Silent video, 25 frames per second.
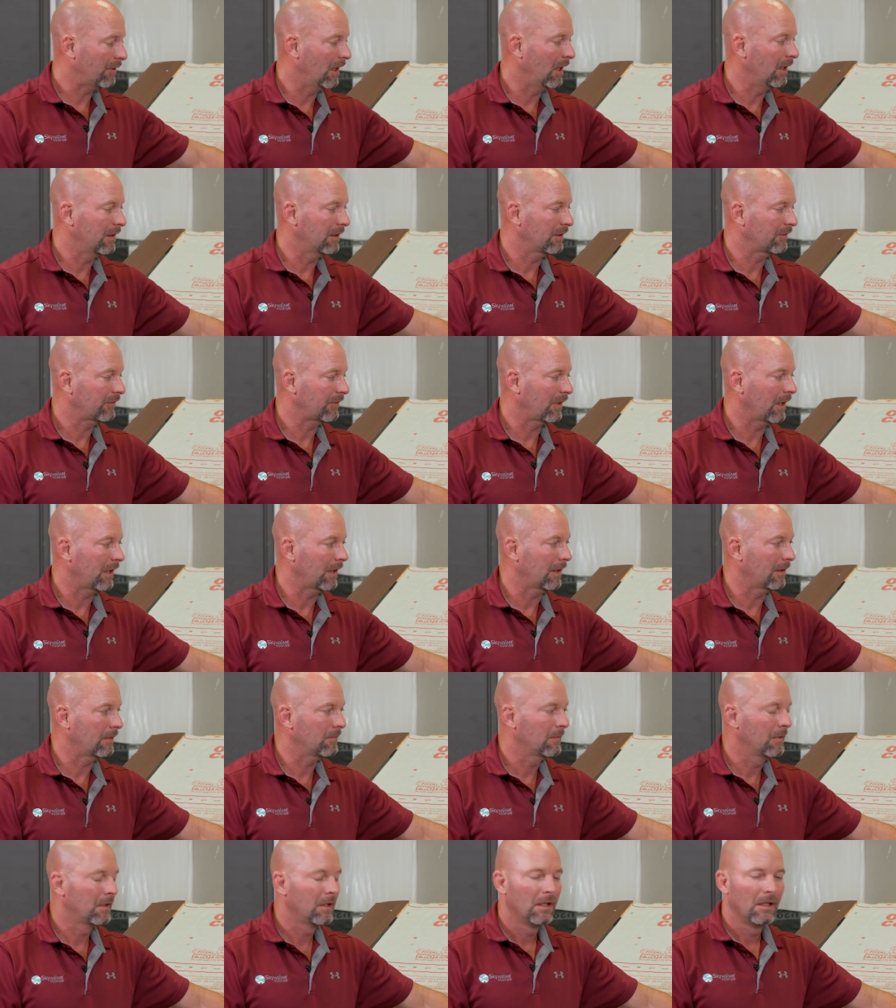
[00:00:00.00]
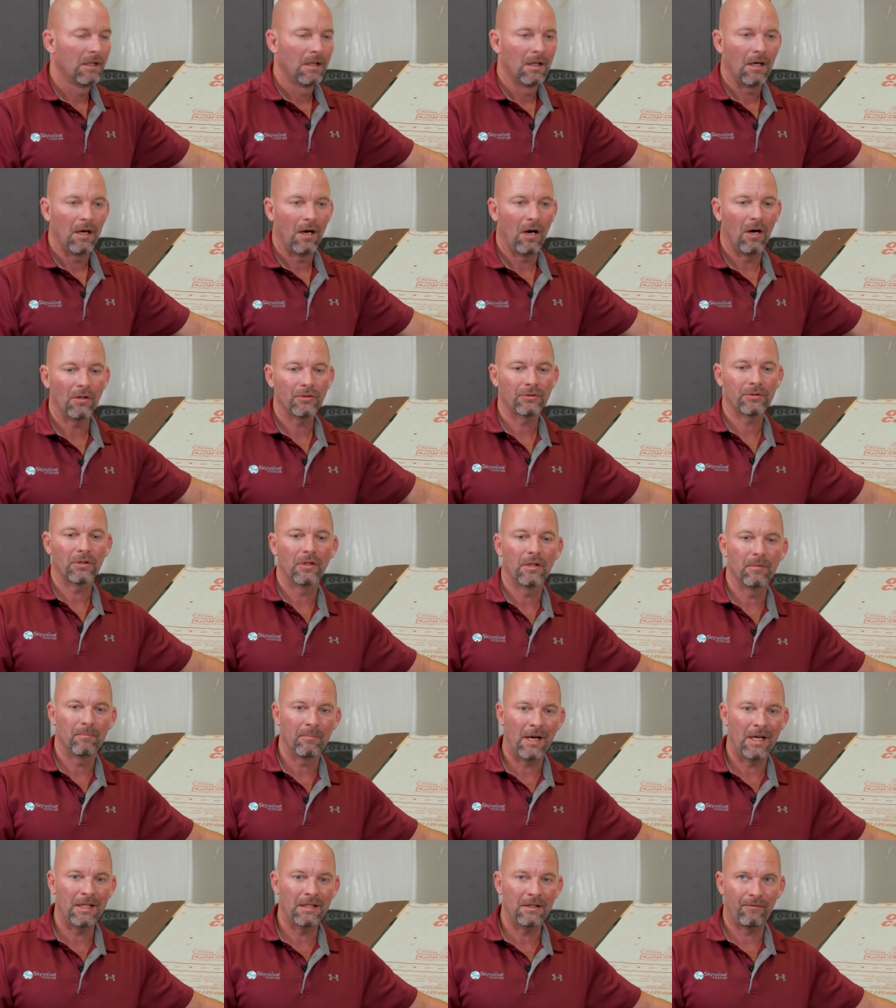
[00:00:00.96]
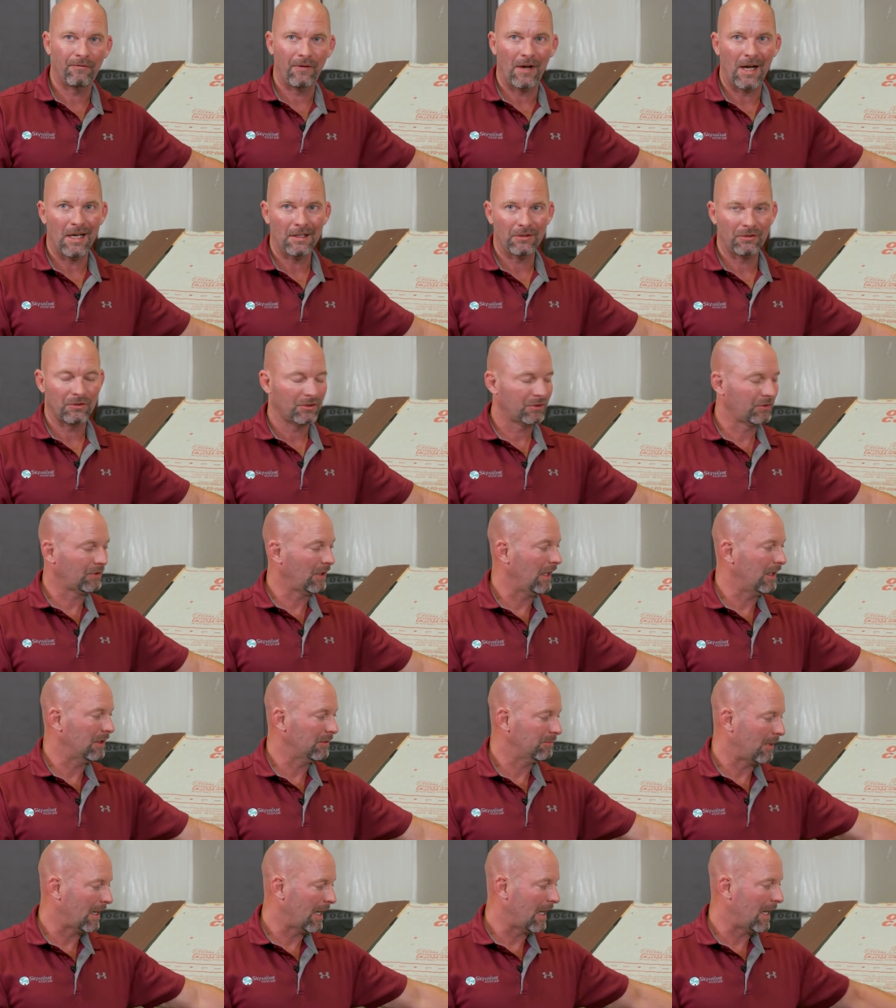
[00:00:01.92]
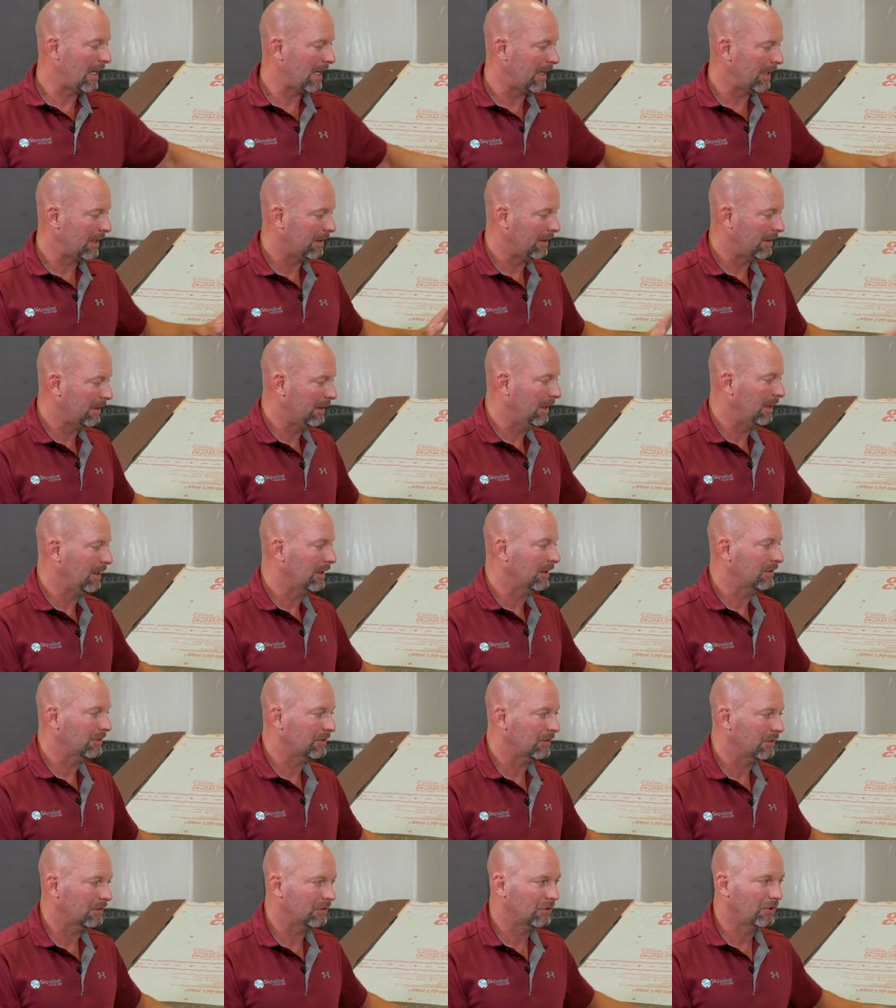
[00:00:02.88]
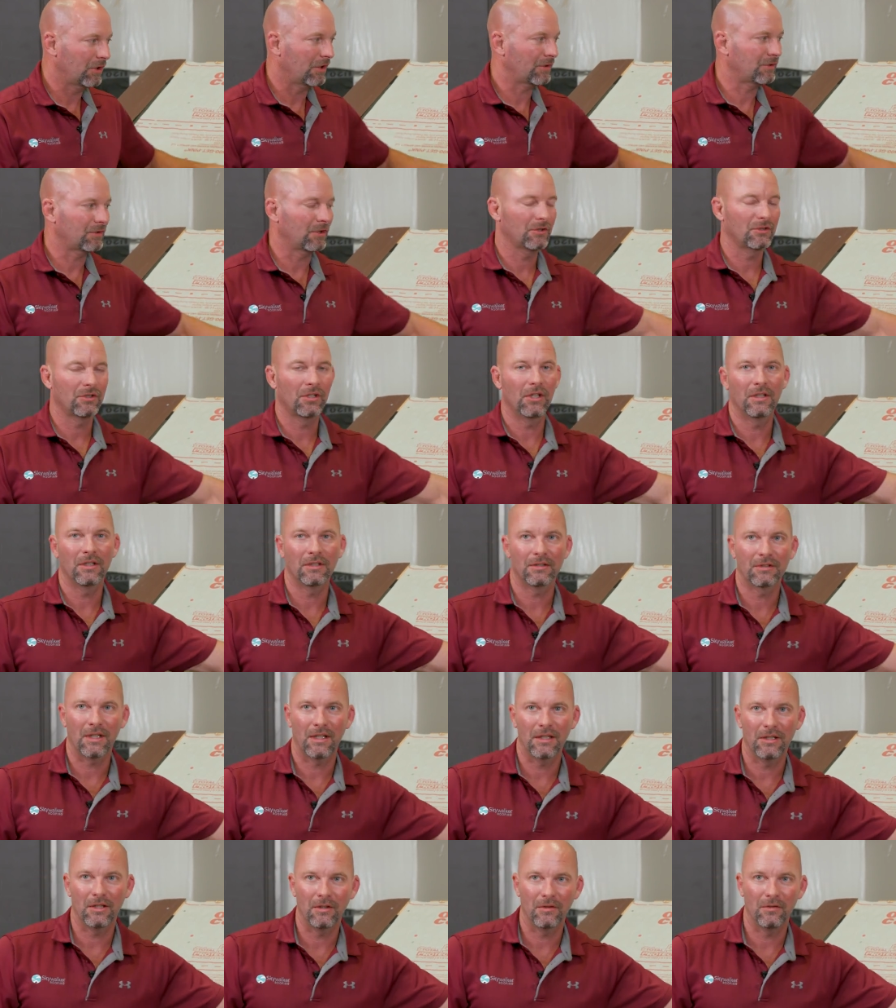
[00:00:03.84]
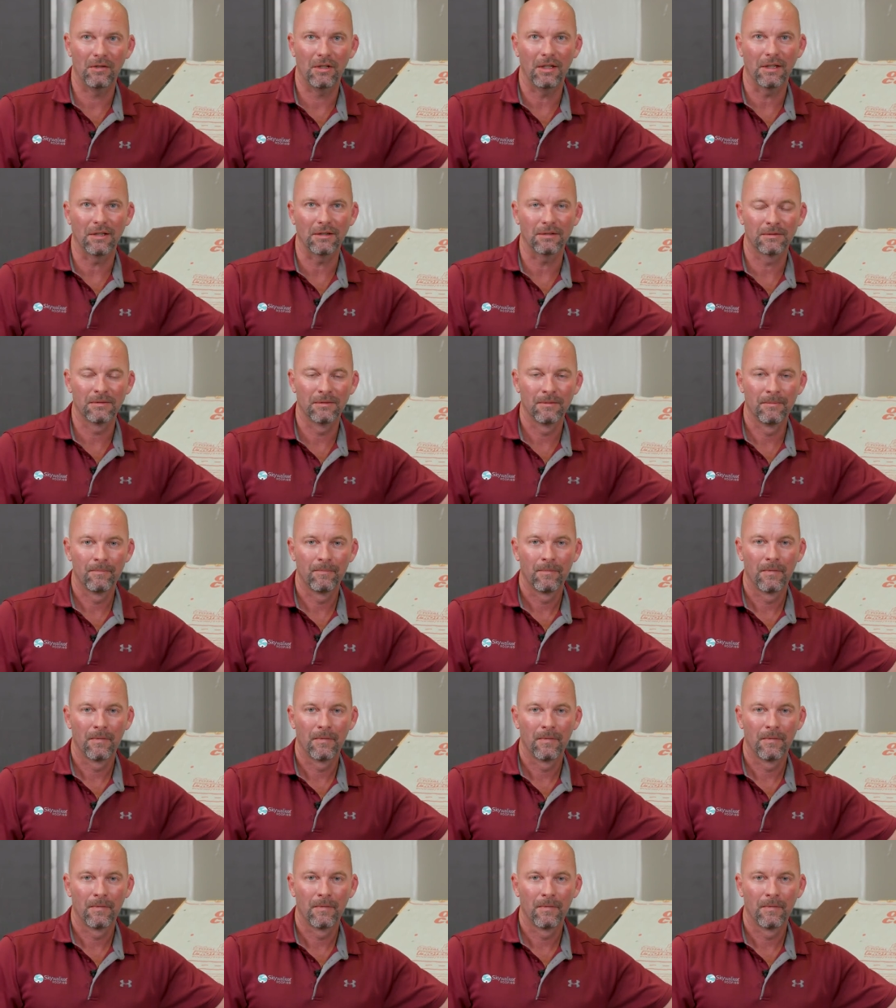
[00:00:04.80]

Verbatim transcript: done the same. Also, the manufacturer stands behind this just as good as they do this.